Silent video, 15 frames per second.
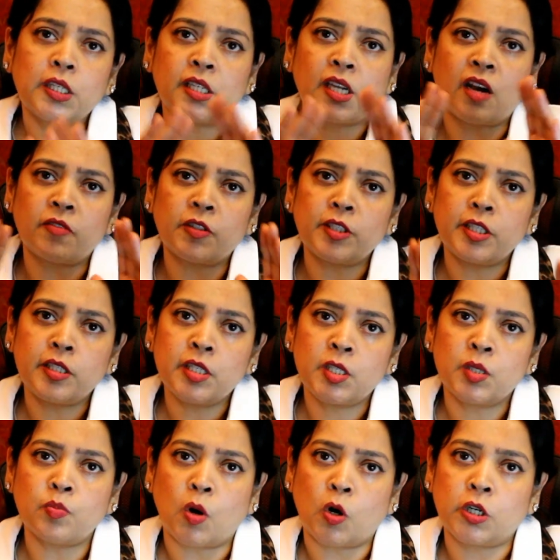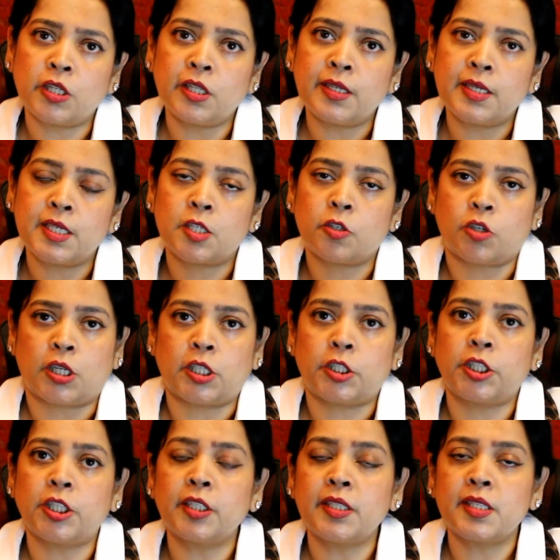governance model is
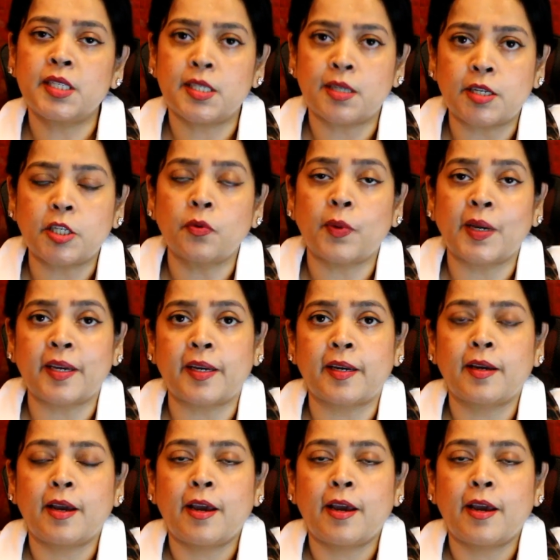structured in such a way